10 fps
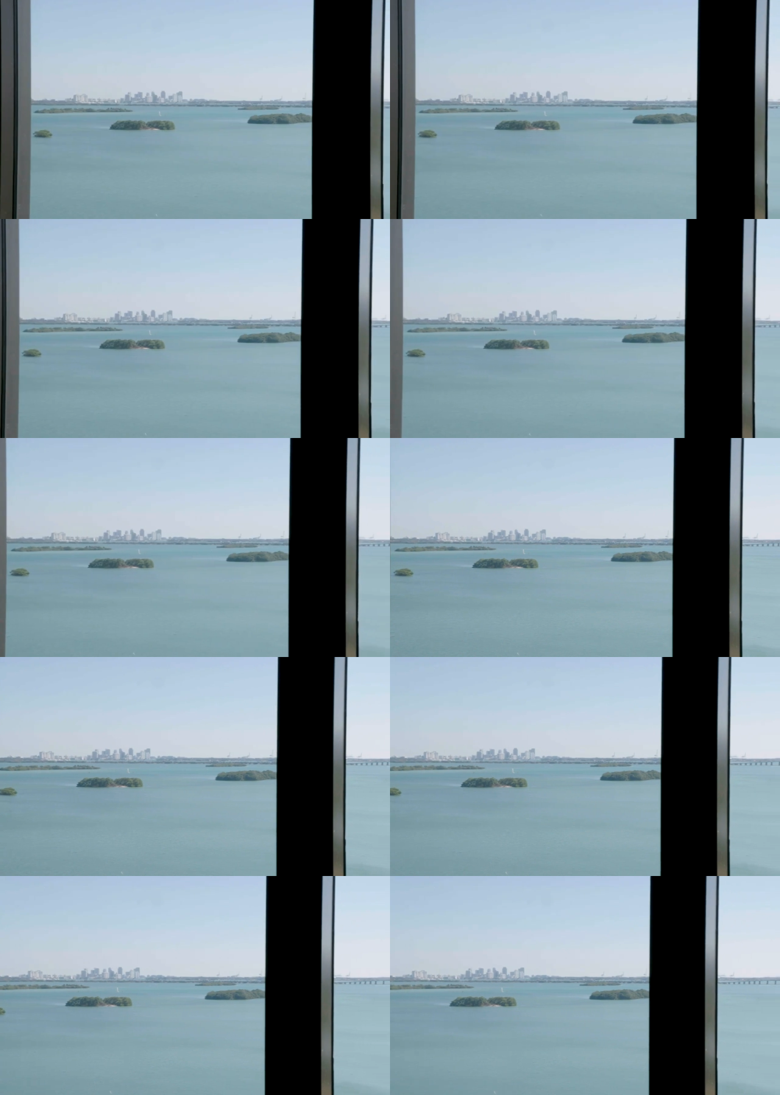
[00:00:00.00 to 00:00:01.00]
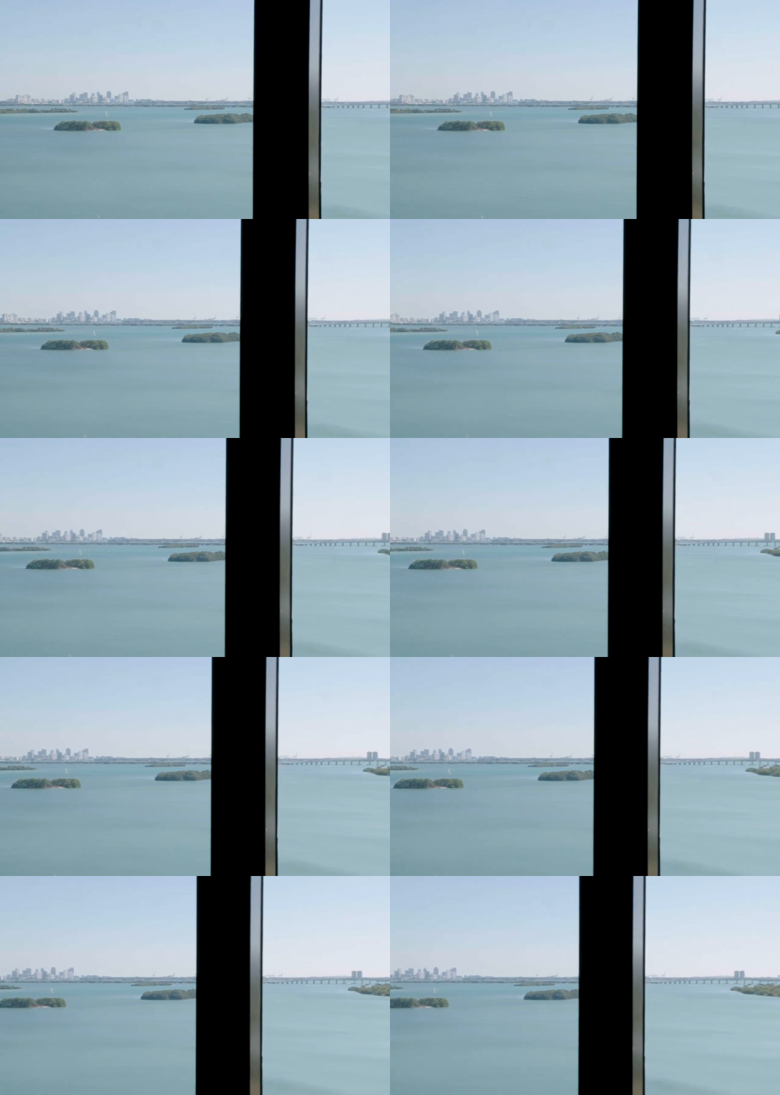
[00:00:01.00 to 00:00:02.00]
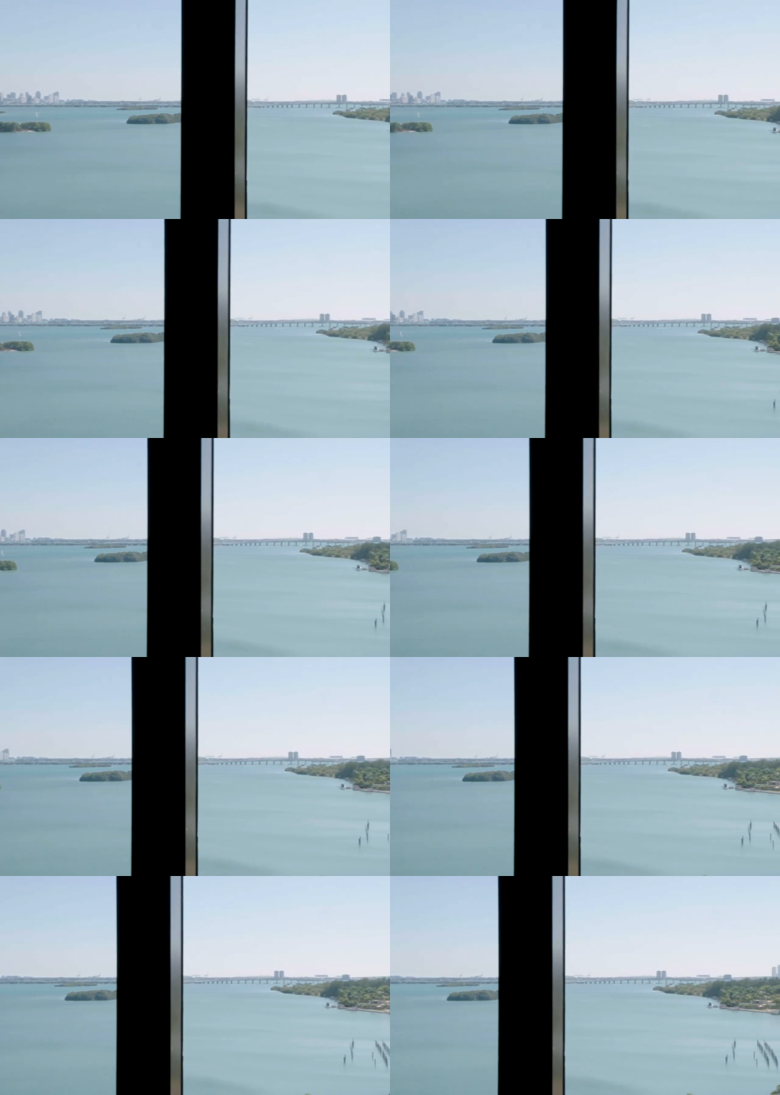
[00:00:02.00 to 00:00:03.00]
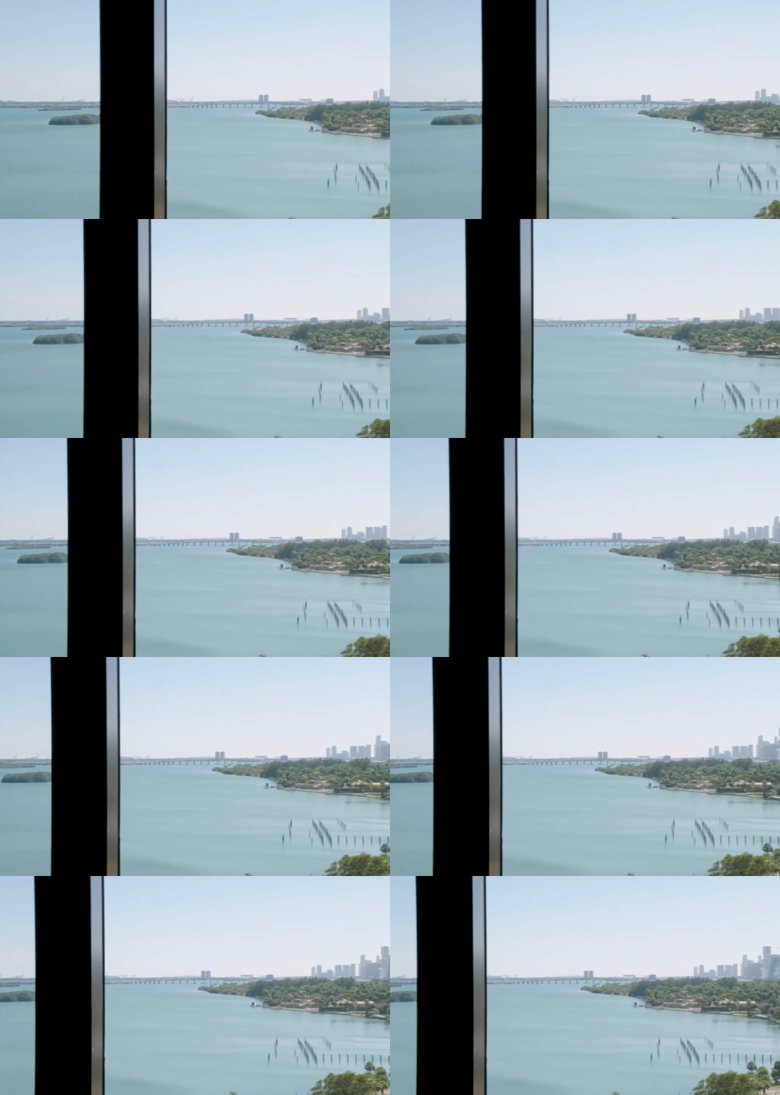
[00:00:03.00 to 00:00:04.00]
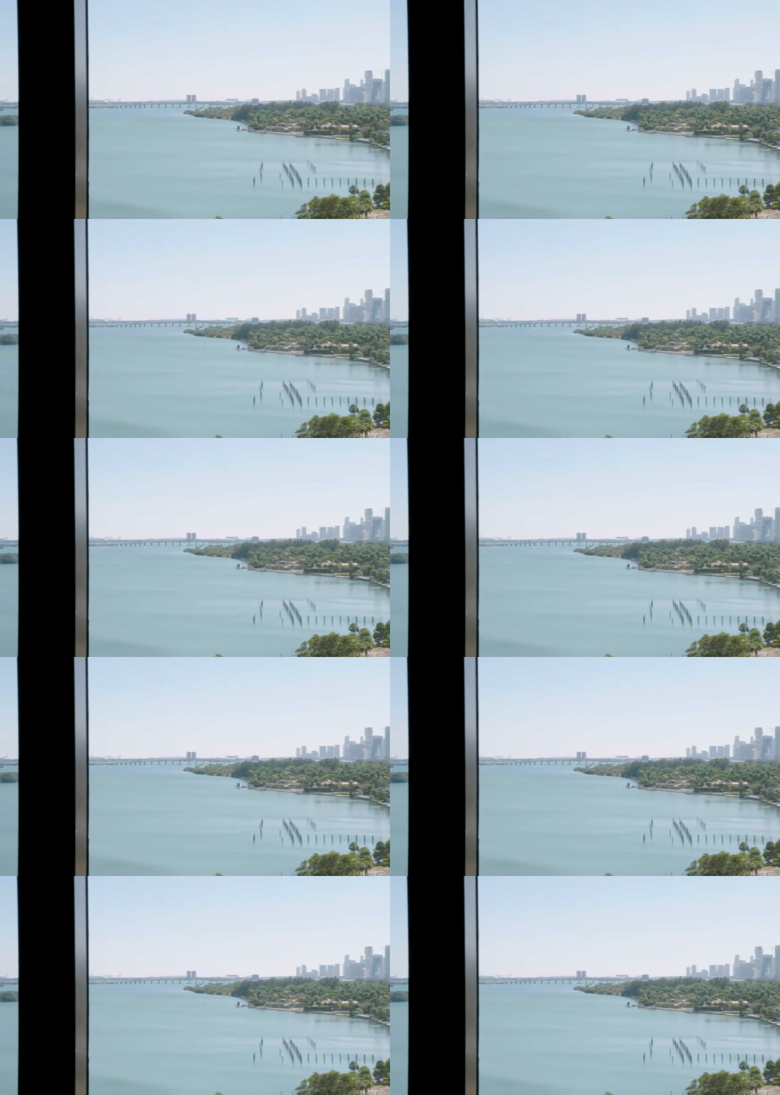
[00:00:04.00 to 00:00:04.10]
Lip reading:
[unreadable: no face in view]